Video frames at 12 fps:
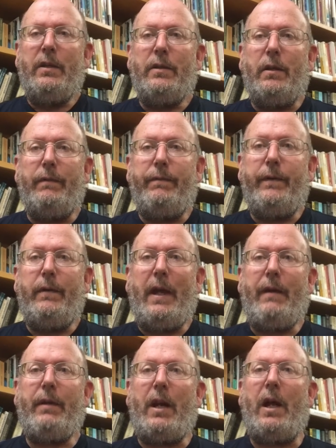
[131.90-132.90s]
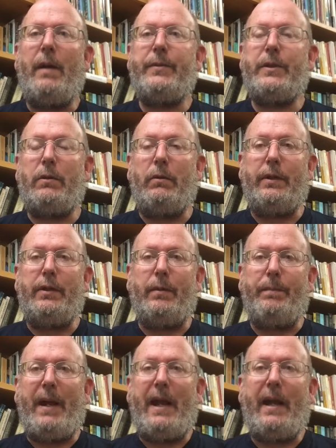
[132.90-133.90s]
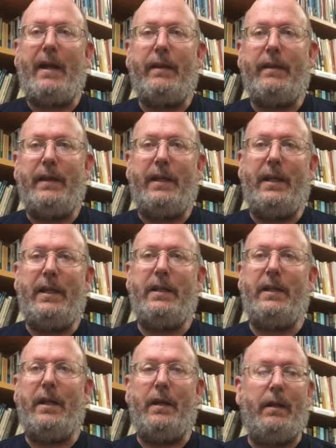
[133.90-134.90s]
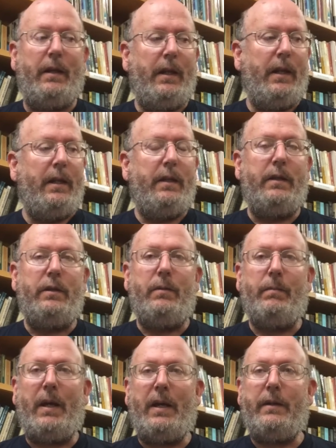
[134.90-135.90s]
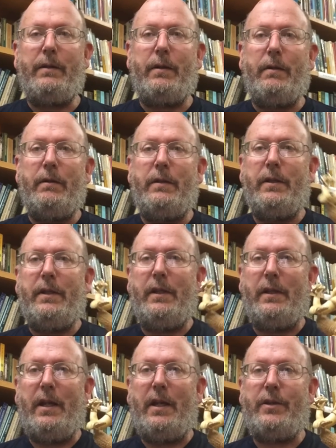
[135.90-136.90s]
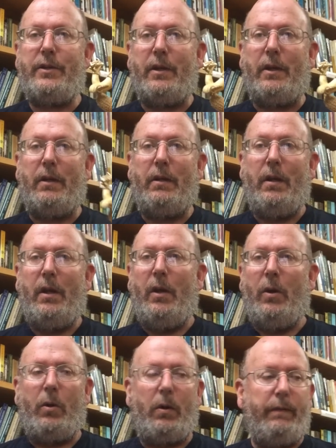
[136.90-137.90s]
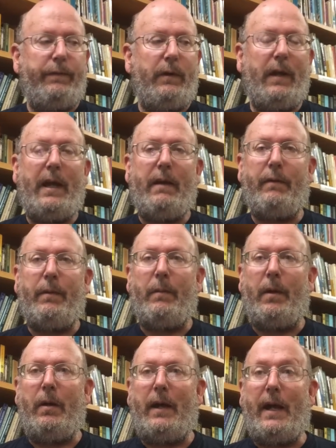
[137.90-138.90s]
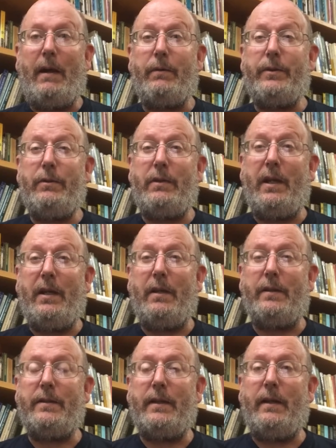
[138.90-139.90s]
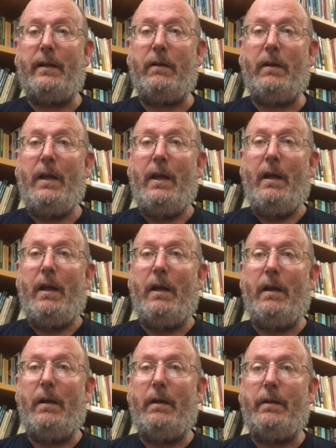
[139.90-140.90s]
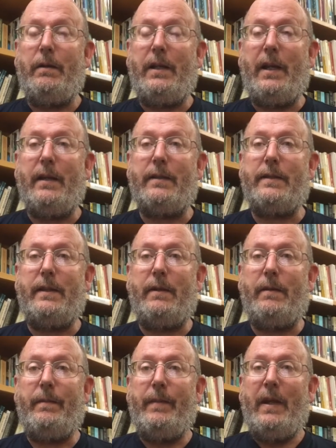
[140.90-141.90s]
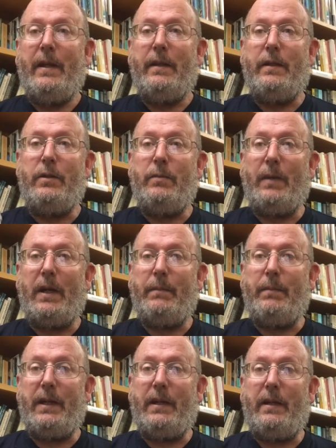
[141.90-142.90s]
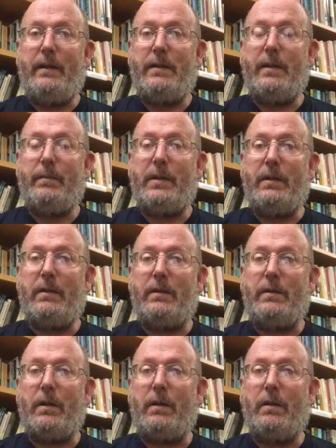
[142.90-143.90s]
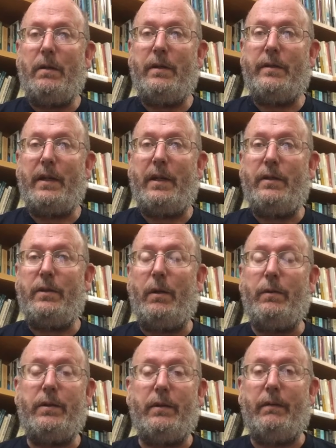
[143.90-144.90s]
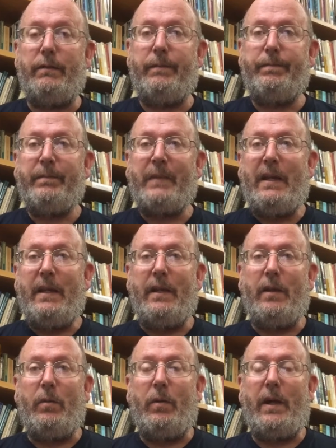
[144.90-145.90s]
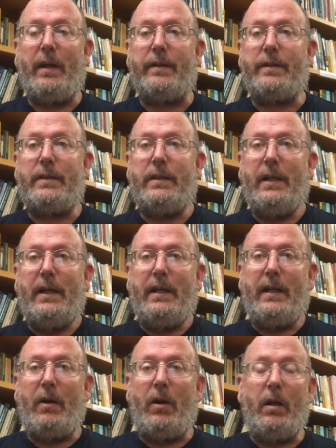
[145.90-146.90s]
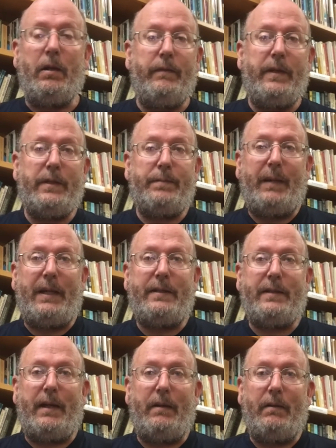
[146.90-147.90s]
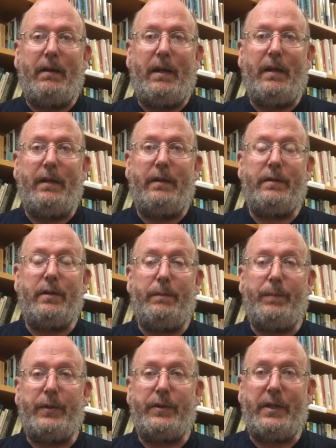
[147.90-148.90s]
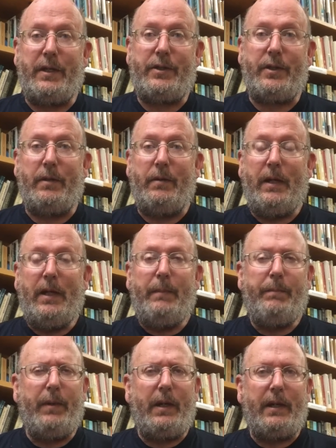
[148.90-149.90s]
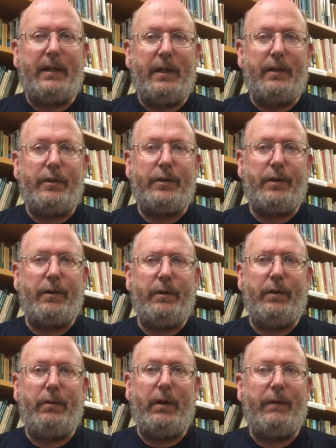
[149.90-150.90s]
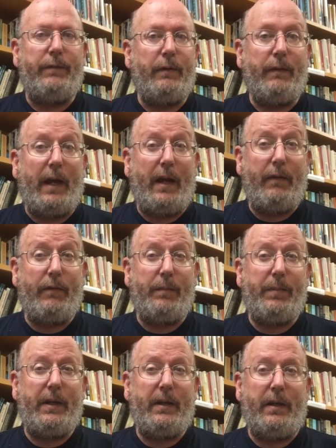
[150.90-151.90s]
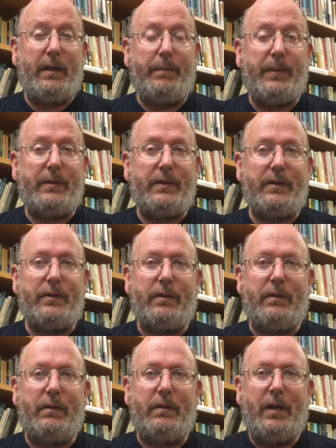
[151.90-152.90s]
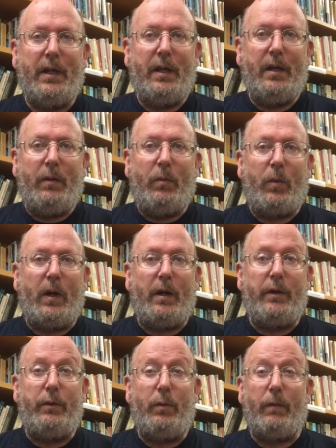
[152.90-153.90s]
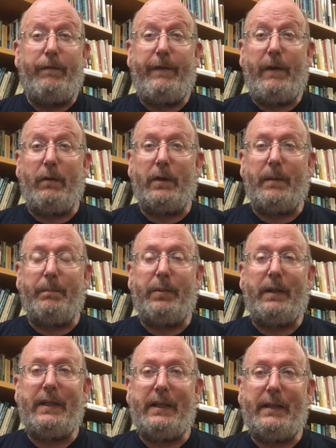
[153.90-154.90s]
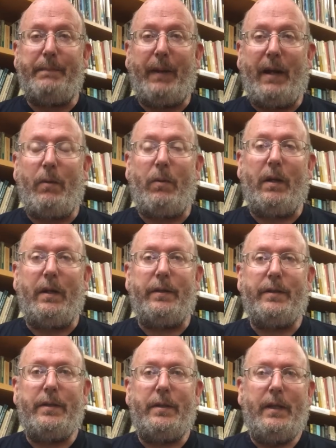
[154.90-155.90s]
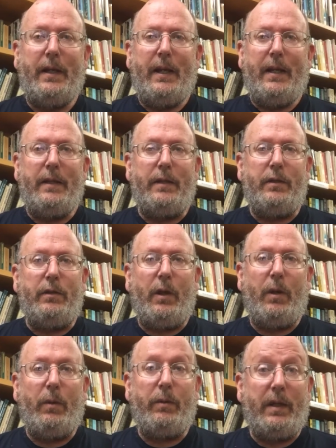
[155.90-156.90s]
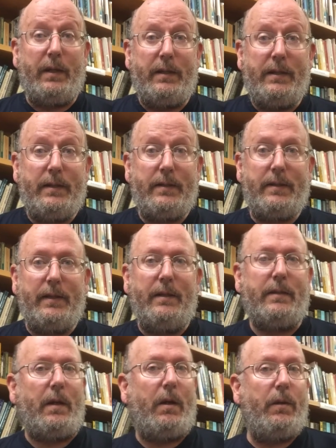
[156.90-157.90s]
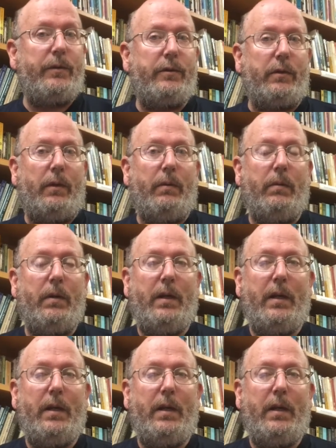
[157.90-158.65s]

So if you have an obstacle in your path in India, then you might turn to Ganesha. Or if you have a house you can't sell, then you might be tempted to turn to St. Joseph in the West. Now, all of this may sound like superstition, but I can assure you, if you've ever been in a position where you felt completely powerless, then you know that this is also